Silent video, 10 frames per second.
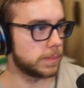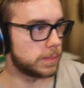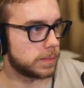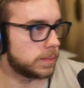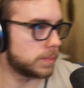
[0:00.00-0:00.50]

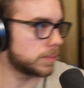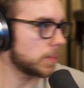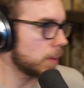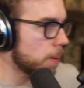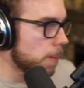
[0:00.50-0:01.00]

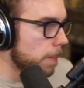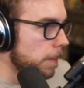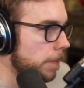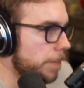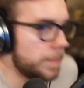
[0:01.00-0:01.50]

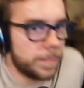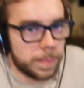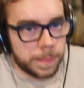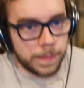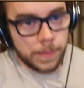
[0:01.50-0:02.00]

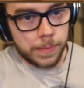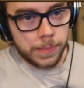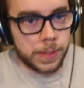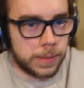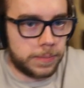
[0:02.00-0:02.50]

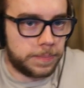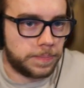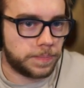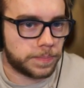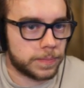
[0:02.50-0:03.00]

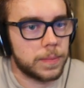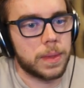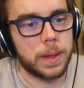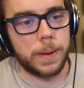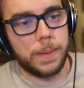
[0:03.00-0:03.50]

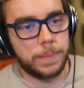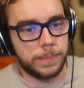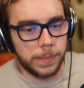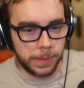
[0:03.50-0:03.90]
This person isn't speaking.